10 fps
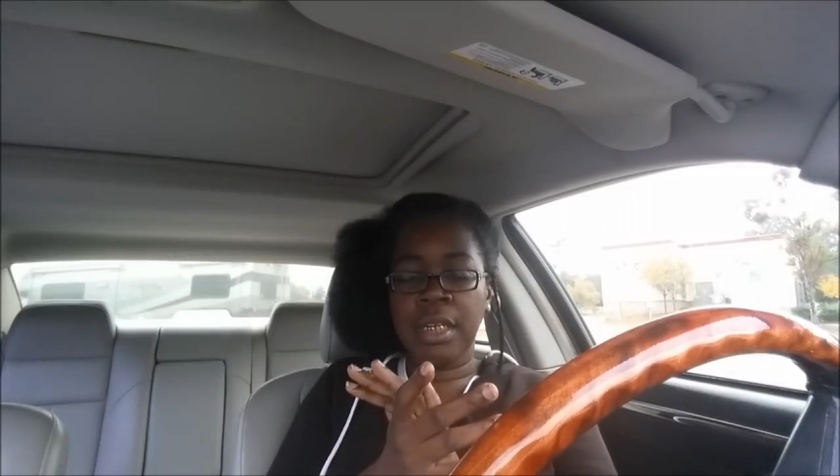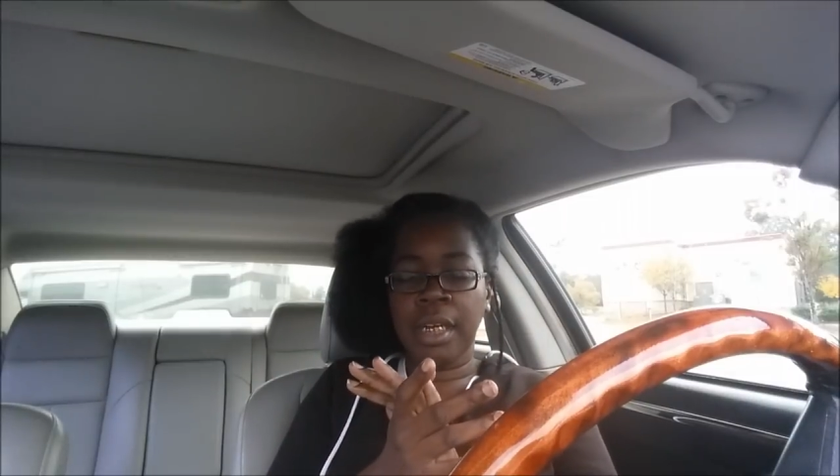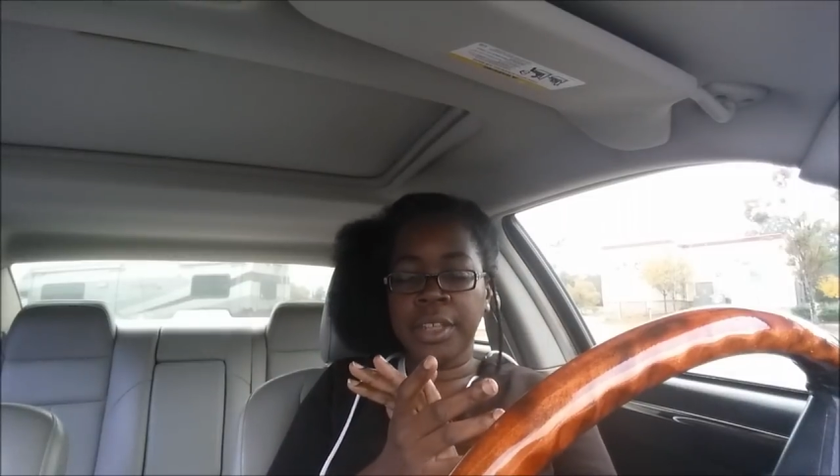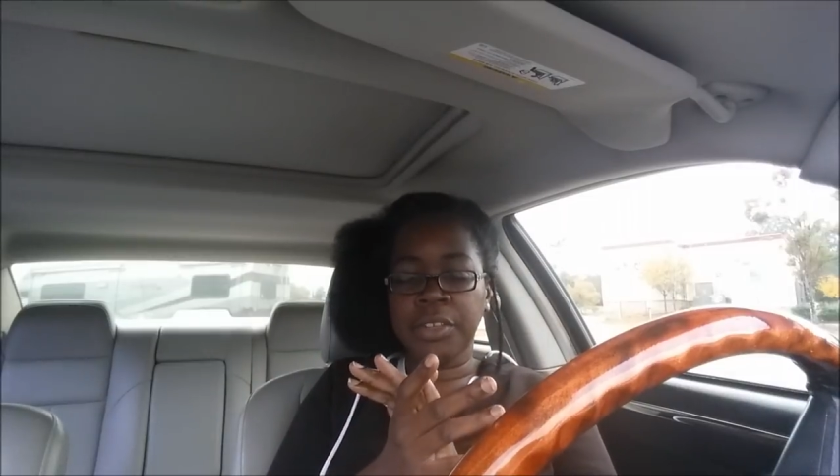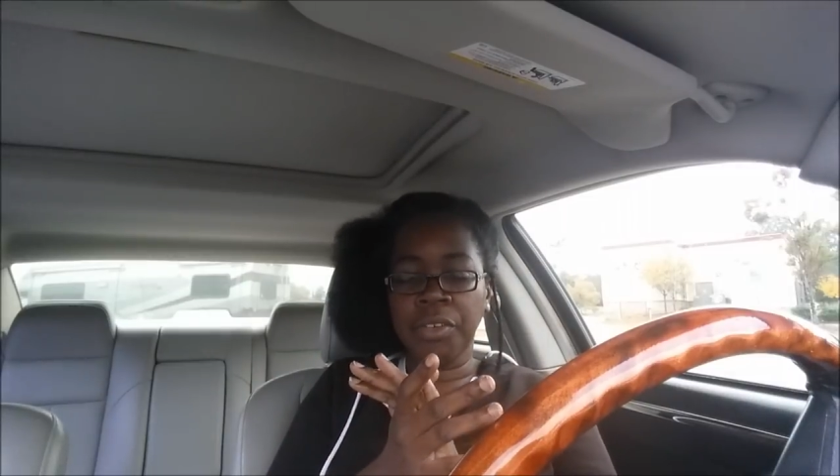
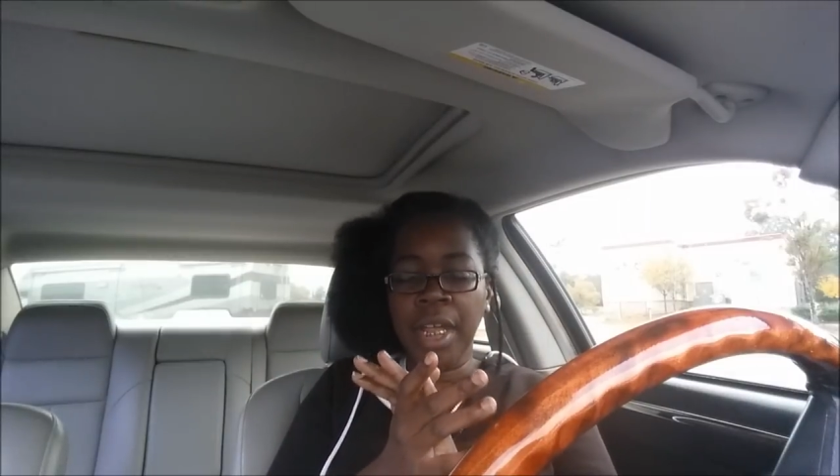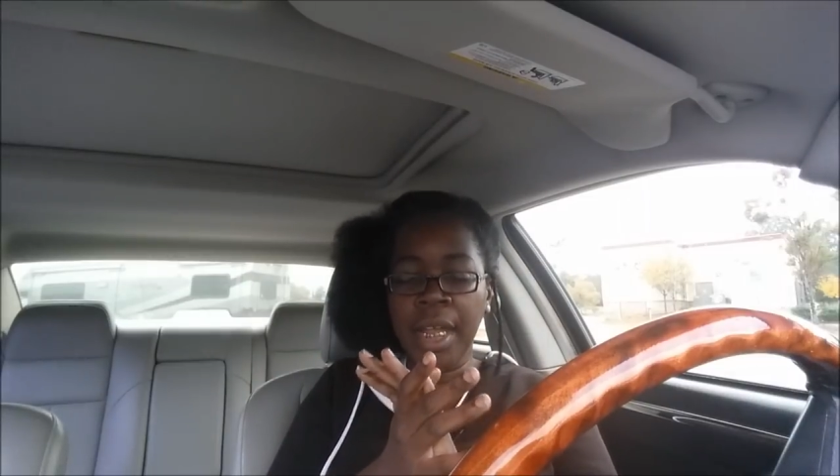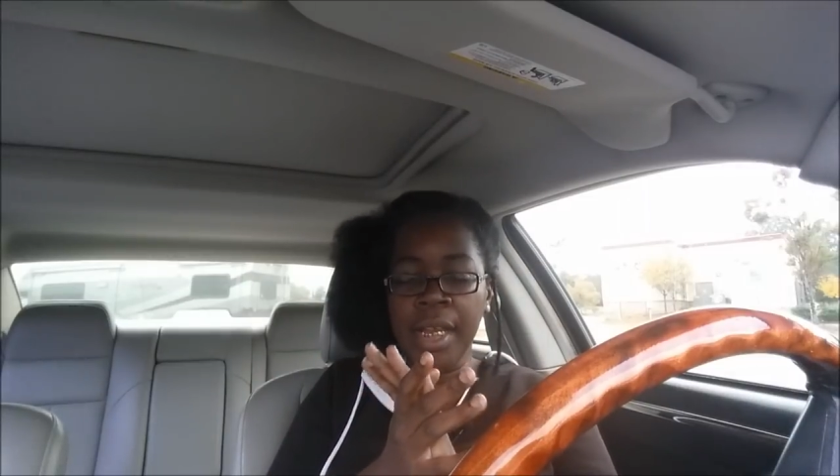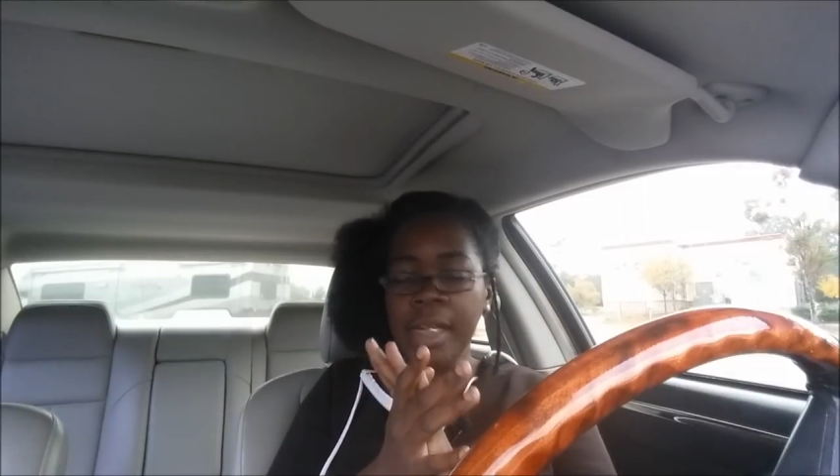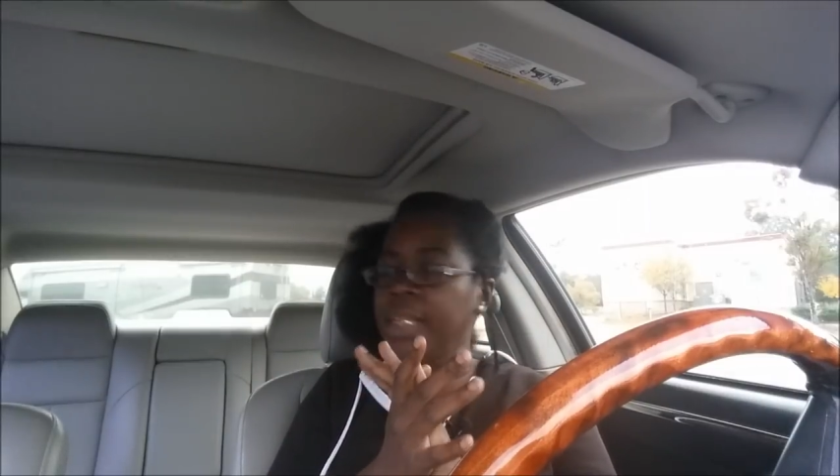God is
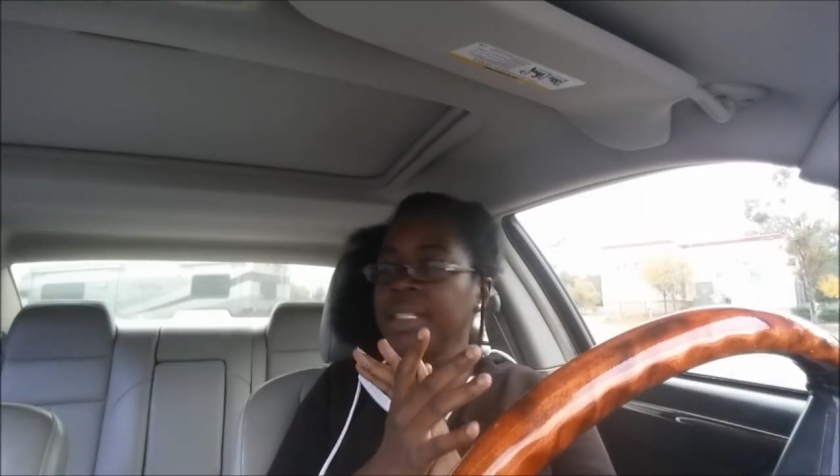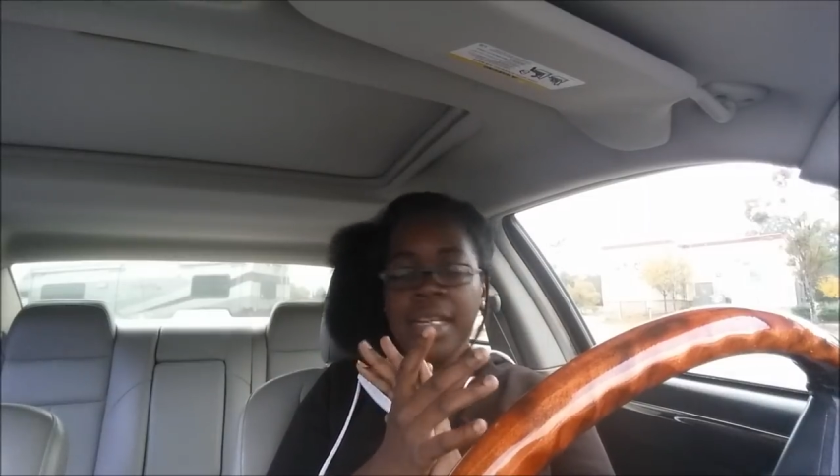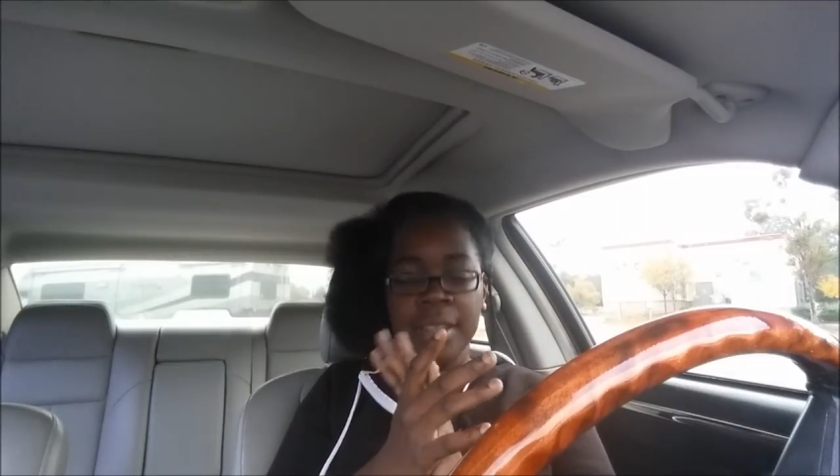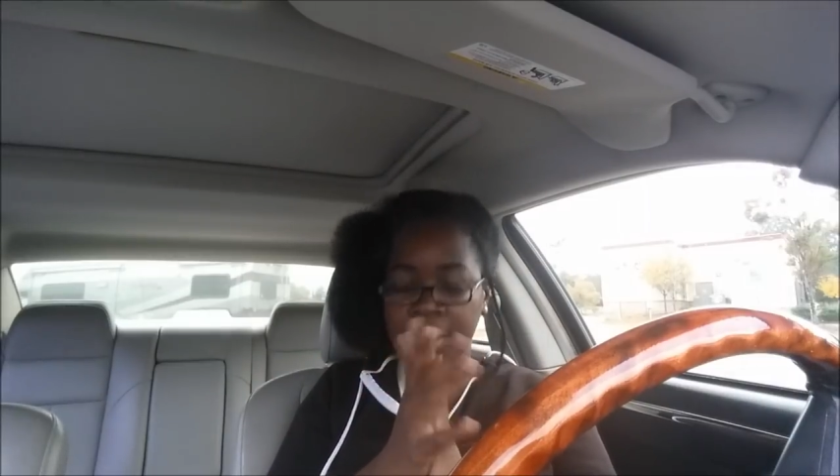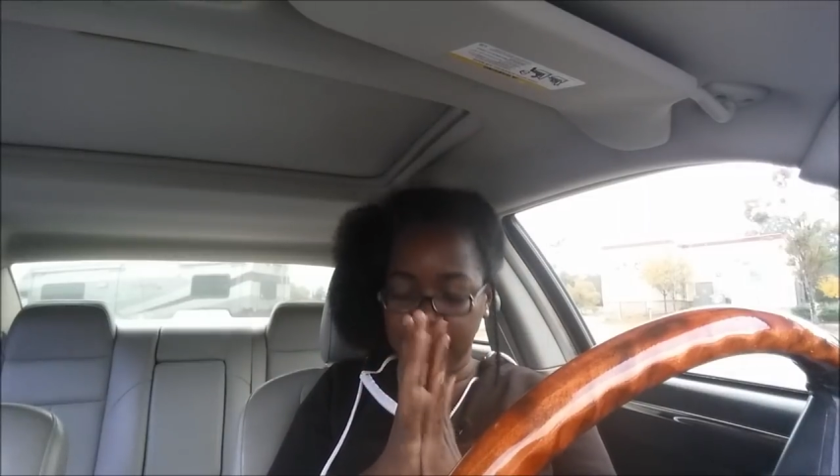great.
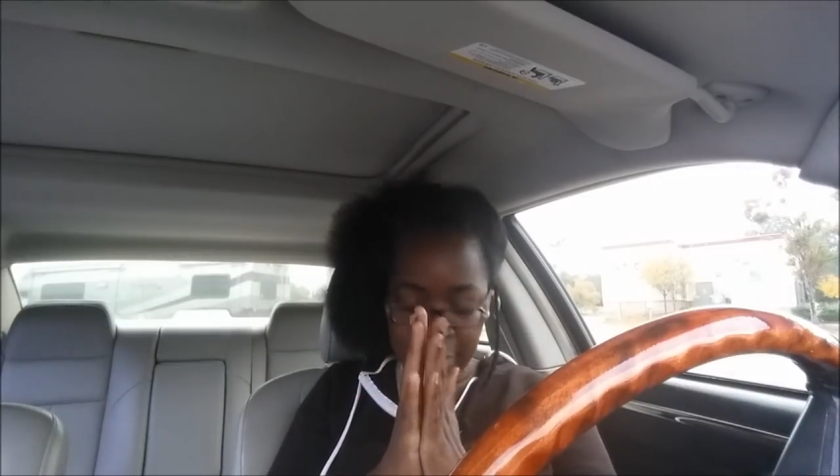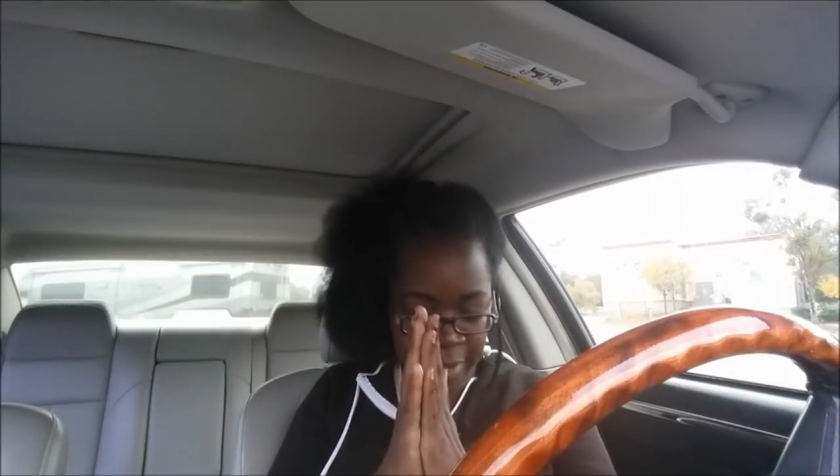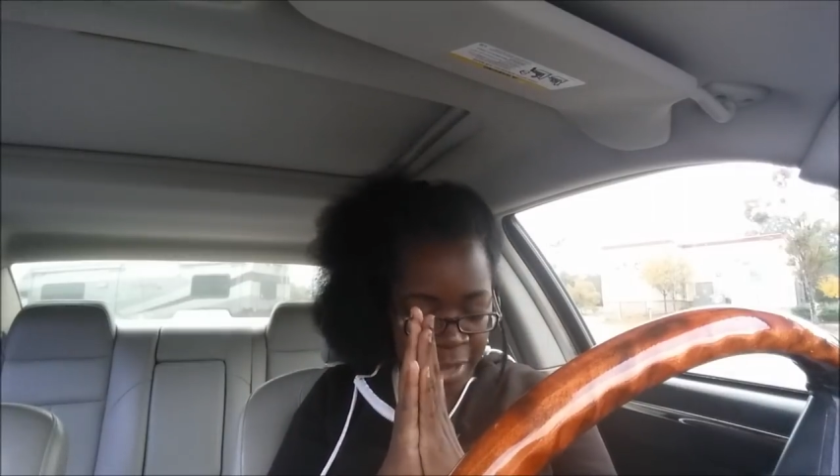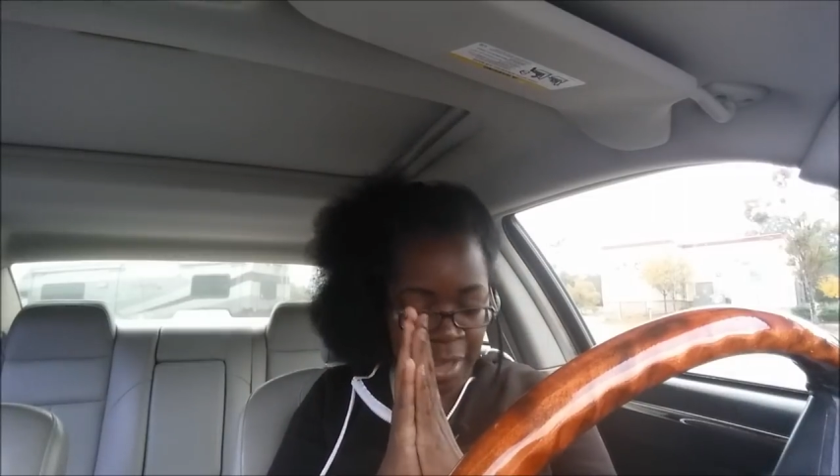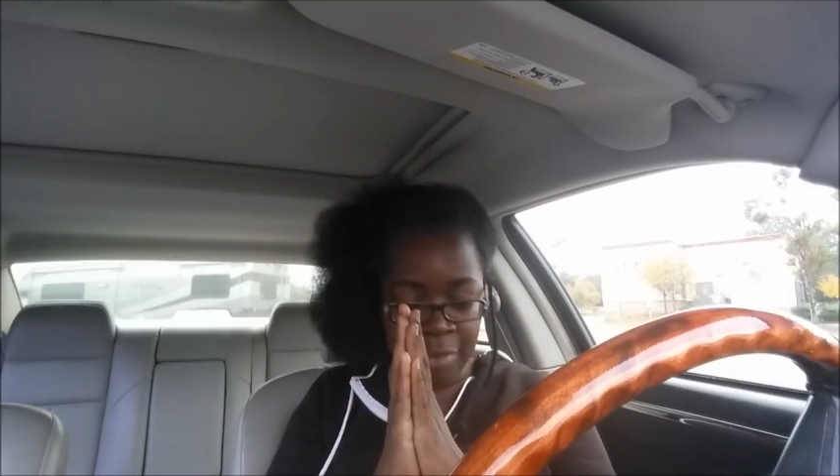God is good,
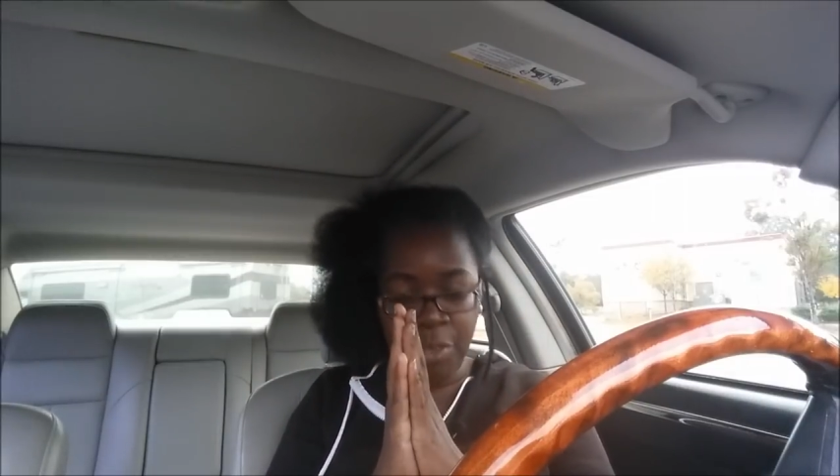Lord. Thank you